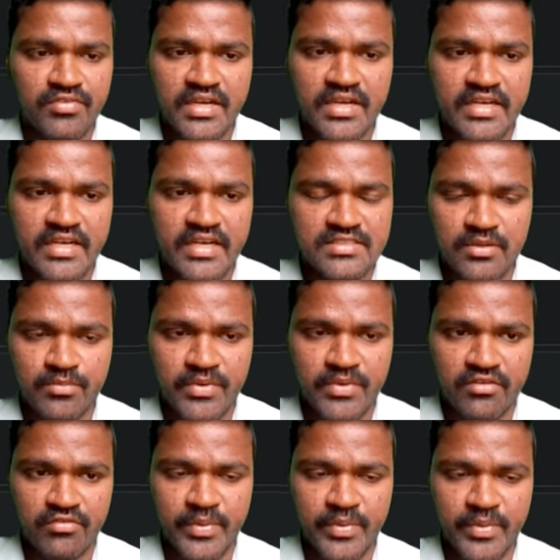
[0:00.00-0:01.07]
We are getting some
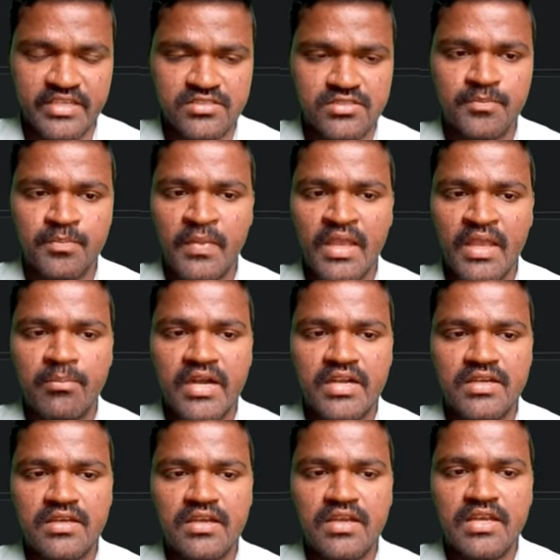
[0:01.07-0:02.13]
kind of pattern.
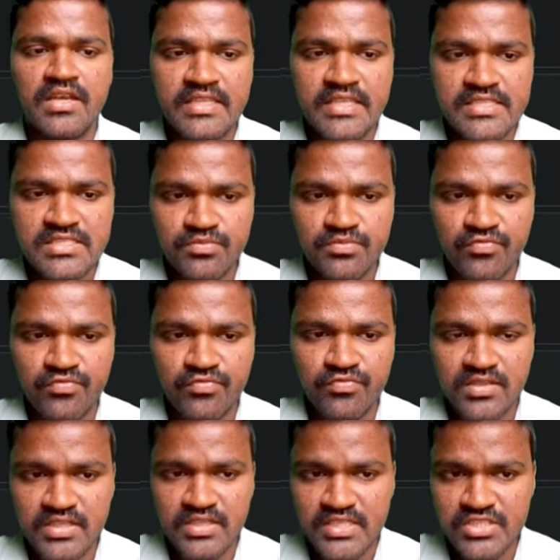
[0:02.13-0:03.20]
But
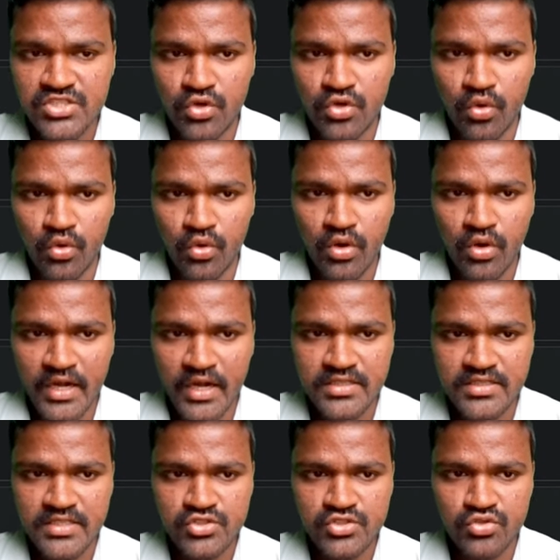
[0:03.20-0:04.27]
this row
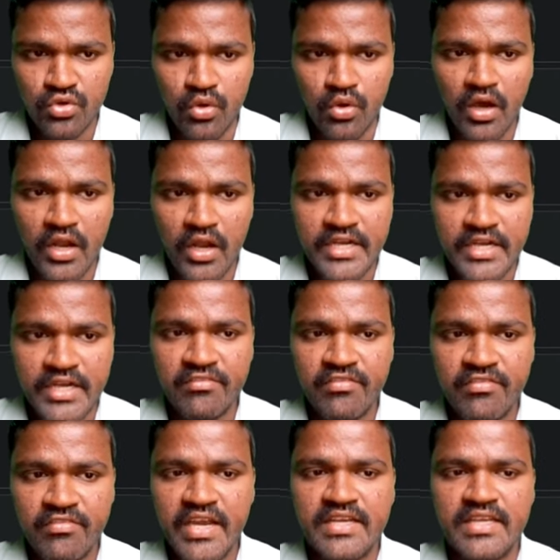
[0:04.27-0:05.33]
and this row are
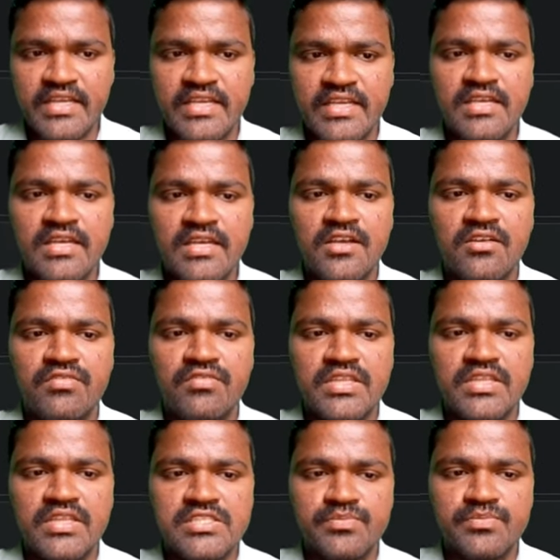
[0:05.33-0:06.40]
deviating
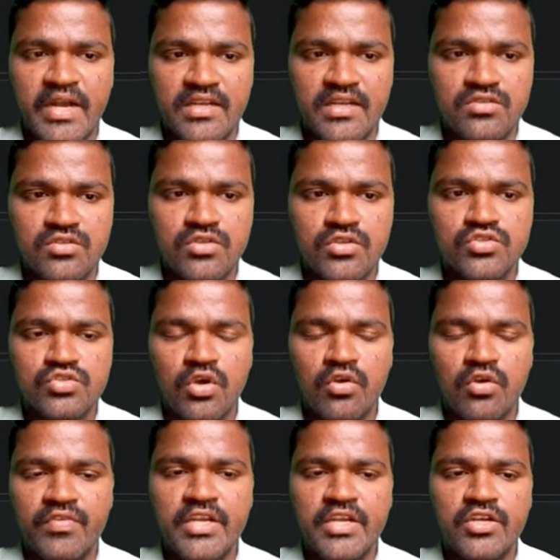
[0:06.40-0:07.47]
with this pattern.
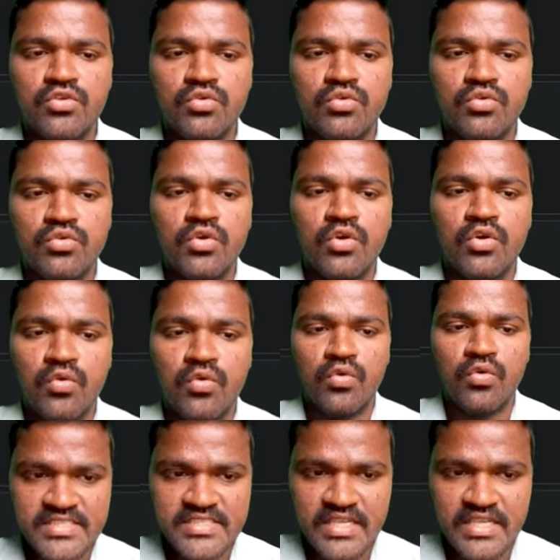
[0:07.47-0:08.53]
So we need to
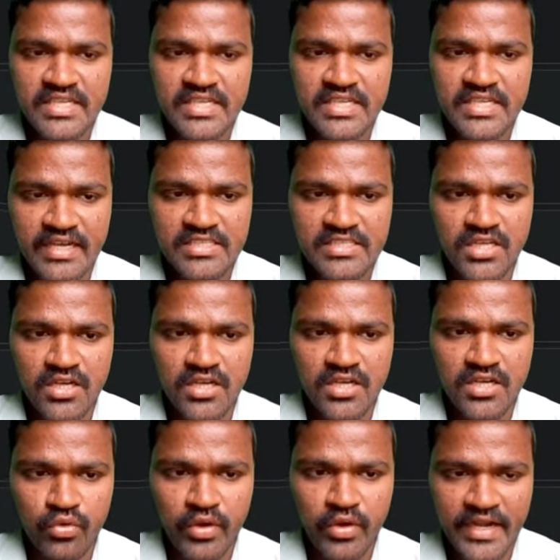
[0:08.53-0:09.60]
mention a condition
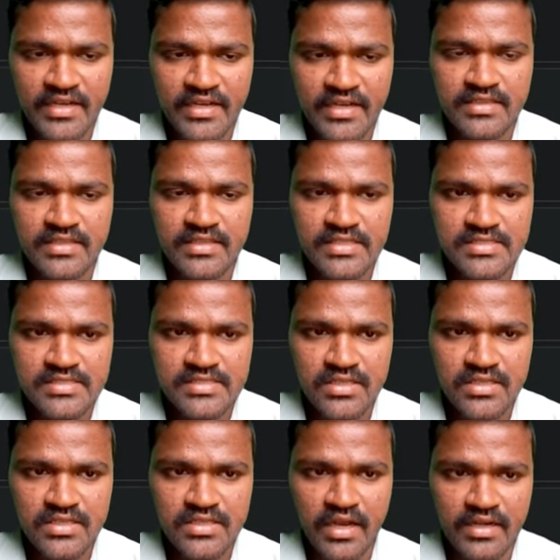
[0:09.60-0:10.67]
to handle this
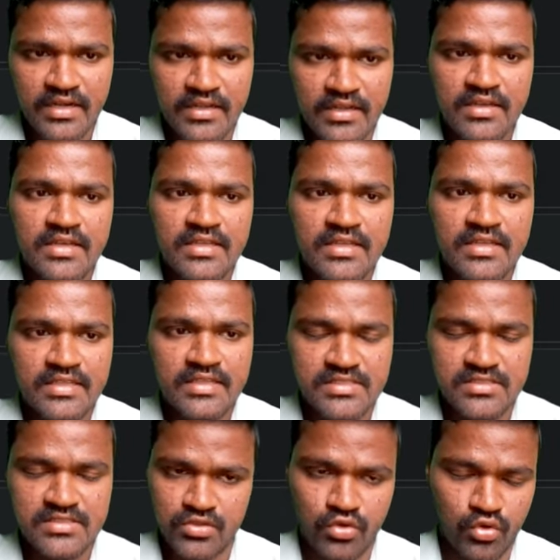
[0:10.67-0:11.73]

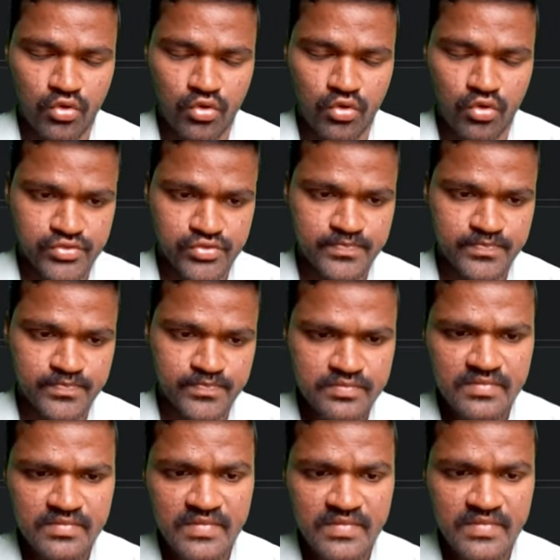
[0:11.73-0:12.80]
row.
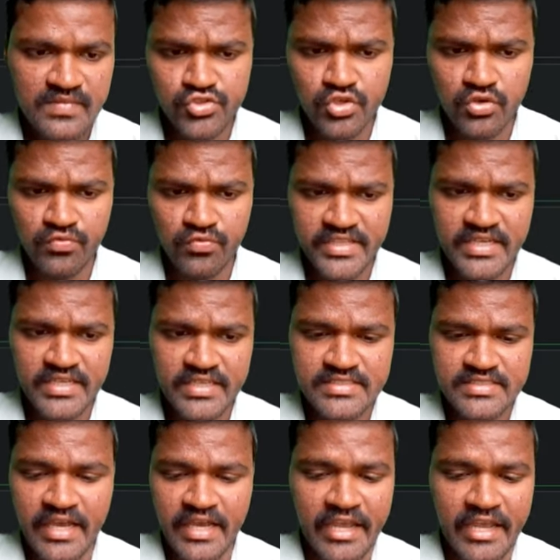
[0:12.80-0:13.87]
So for that
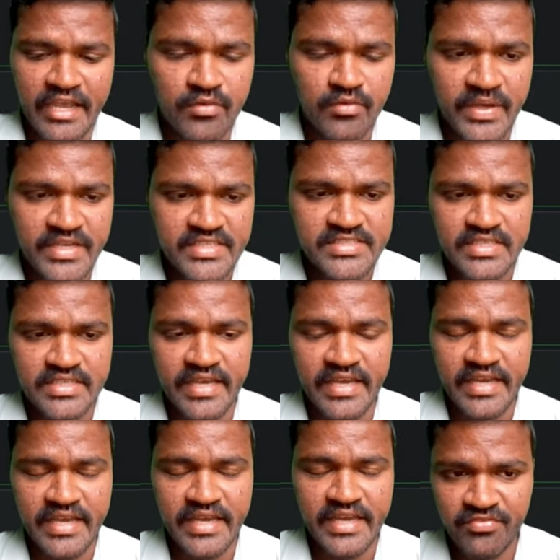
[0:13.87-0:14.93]
reason, I will be mentioning
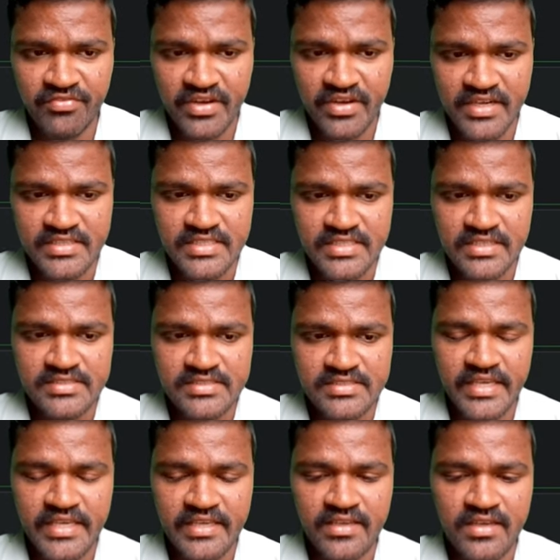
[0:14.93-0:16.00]
an if condition
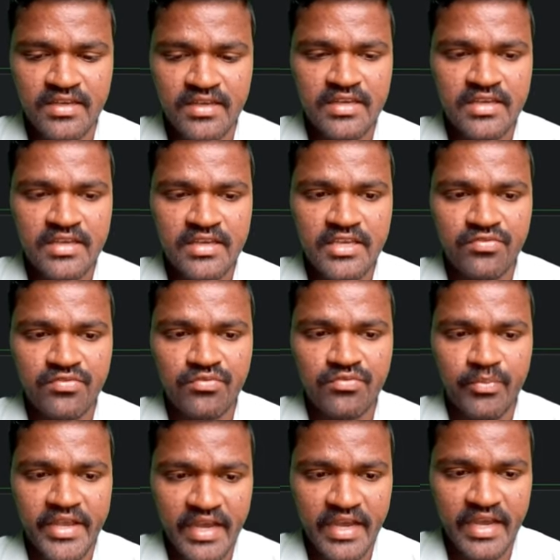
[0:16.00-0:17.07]
saying if
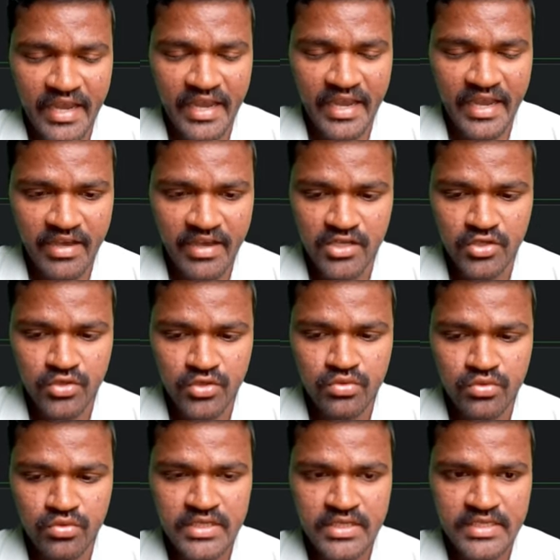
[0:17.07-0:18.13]
my I
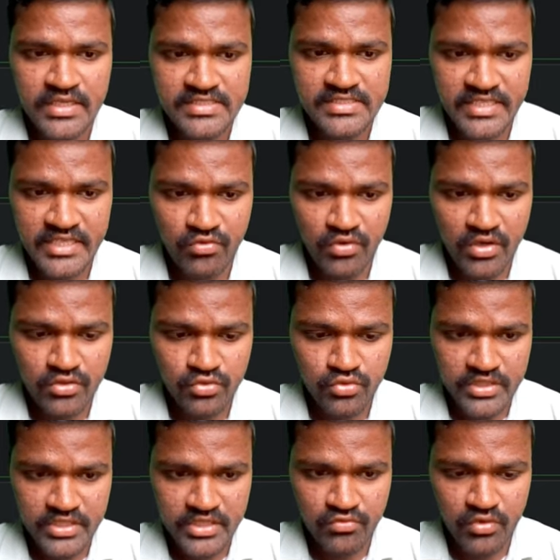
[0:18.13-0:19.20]
value
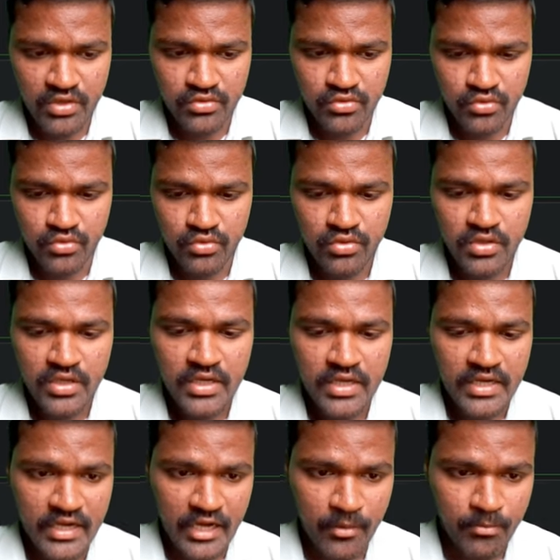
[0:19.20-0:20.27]
equal to
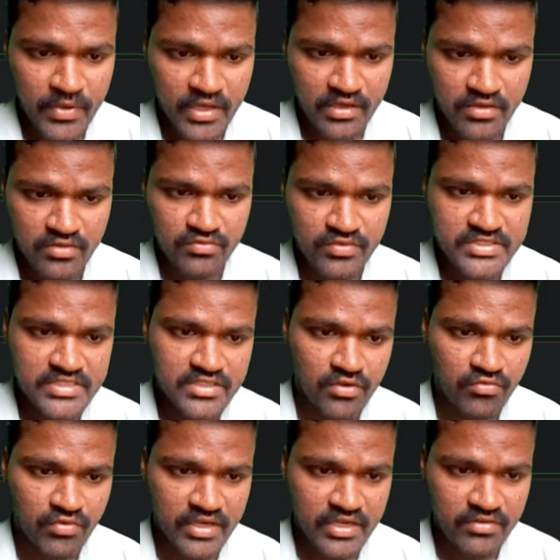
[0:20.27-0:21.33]
number, which
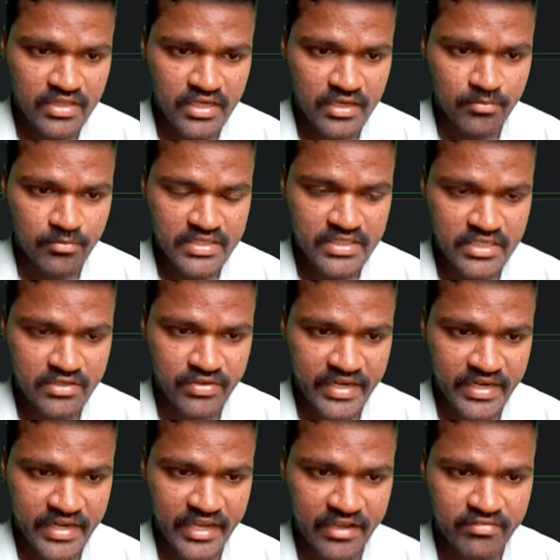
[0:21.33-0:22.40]
the whatever the number that
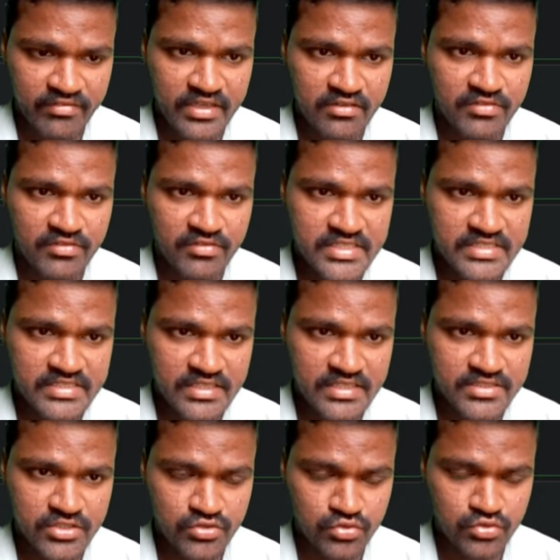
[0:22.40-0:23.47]
we are having
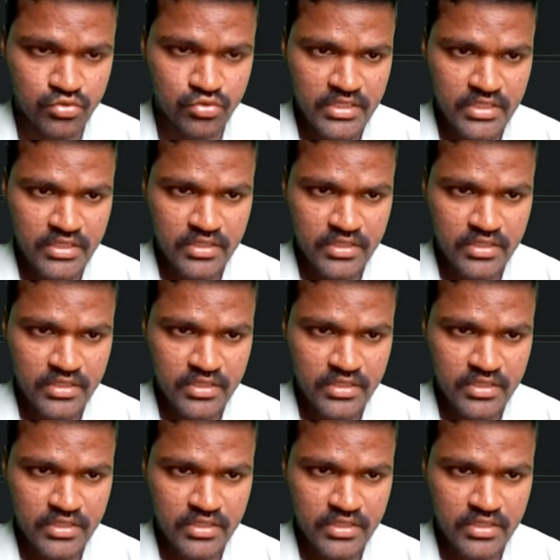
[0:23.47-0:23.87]
results into